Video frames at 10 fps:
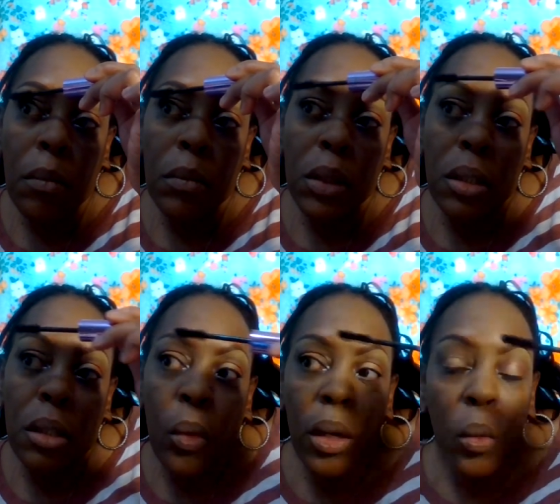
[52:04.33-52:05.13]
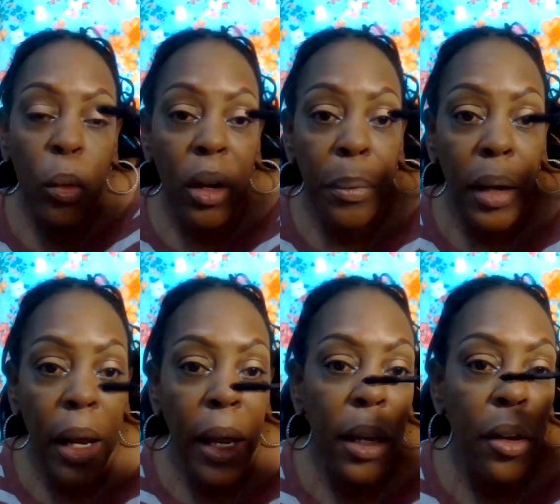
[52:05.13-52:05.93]
So when you
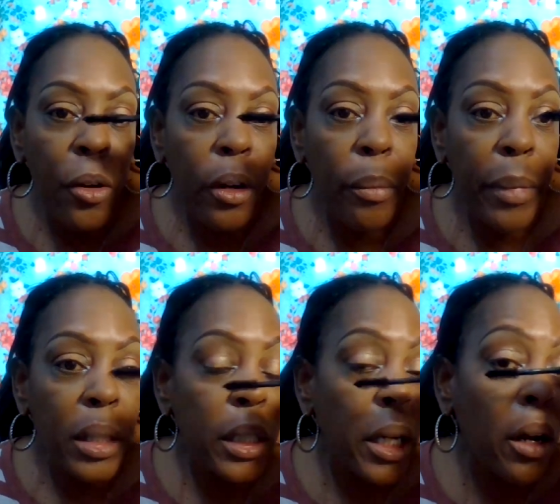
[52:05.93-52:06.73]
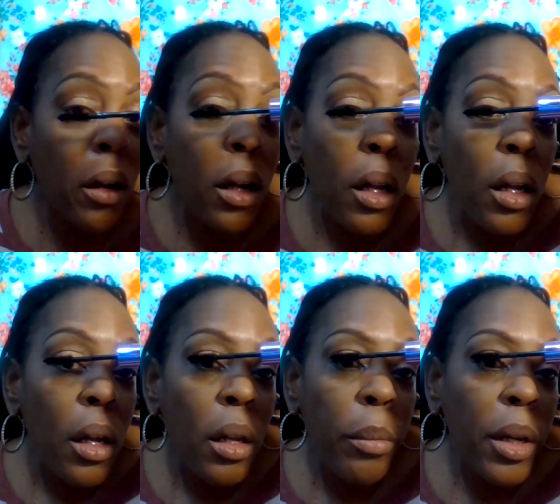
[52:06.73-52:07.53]
apply your mascara,
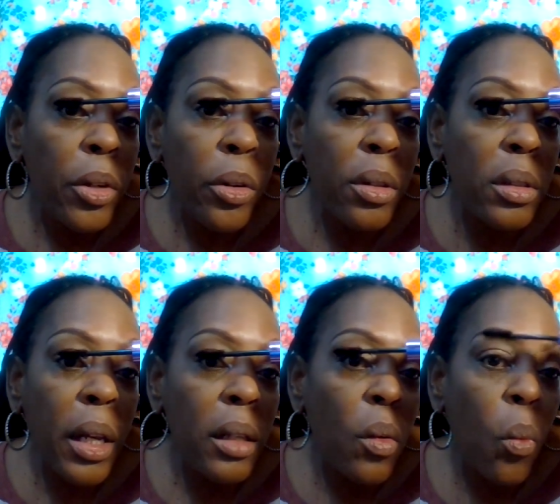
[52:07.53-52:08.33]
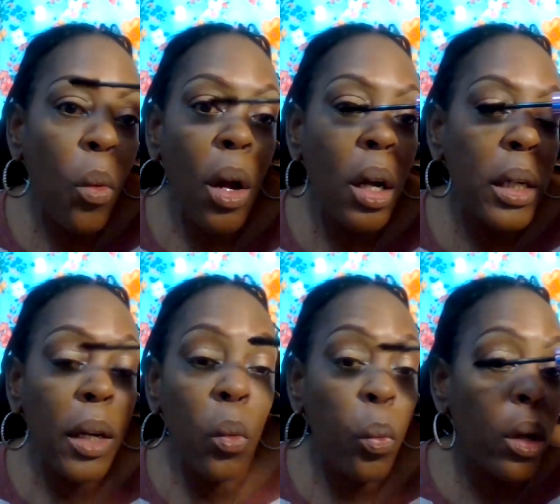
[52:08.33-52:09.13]
make sure you take the wand
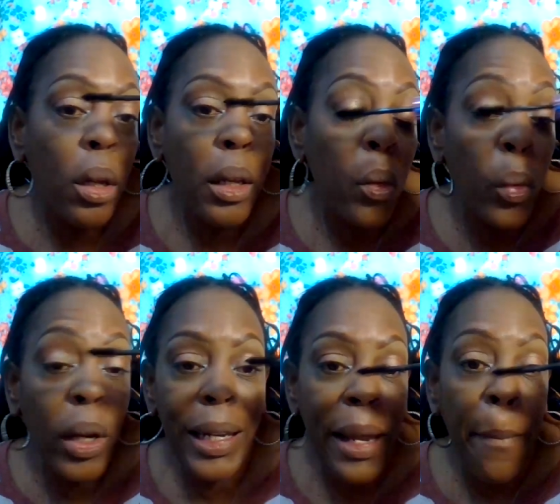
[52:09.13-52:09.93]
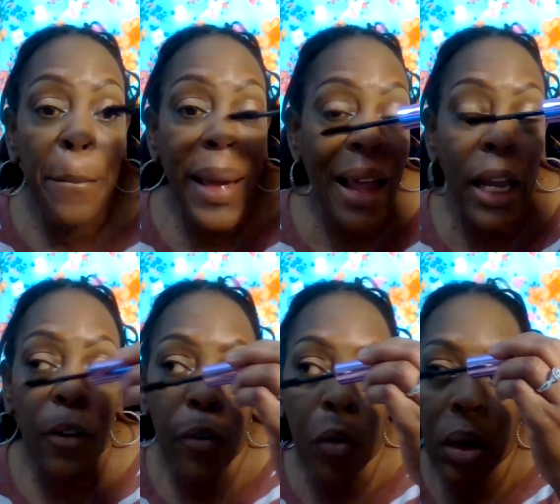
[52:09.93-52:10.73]
and wiggle, wiggle it back
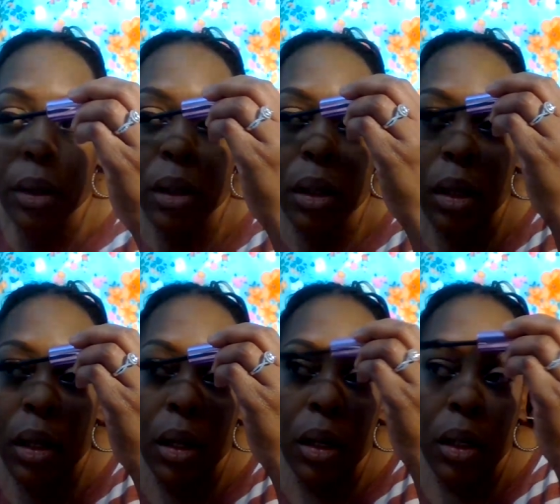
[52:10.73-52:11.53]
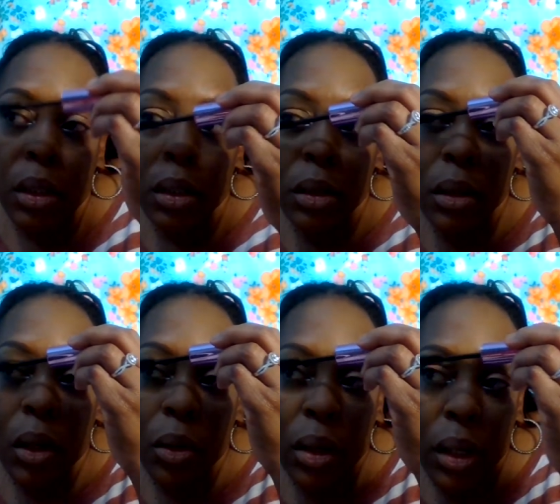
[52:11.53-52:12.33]
and forth.
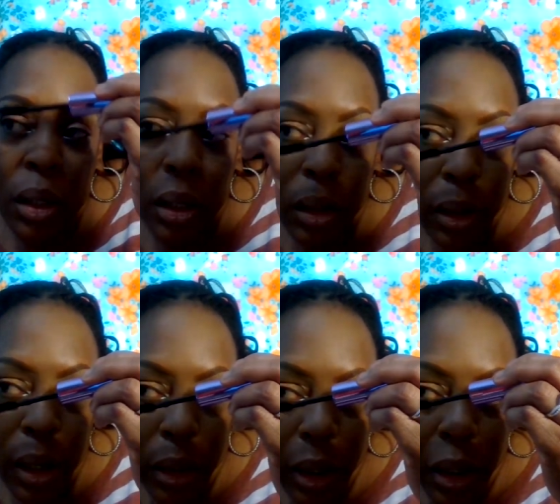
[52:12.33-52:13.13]
So you can get that.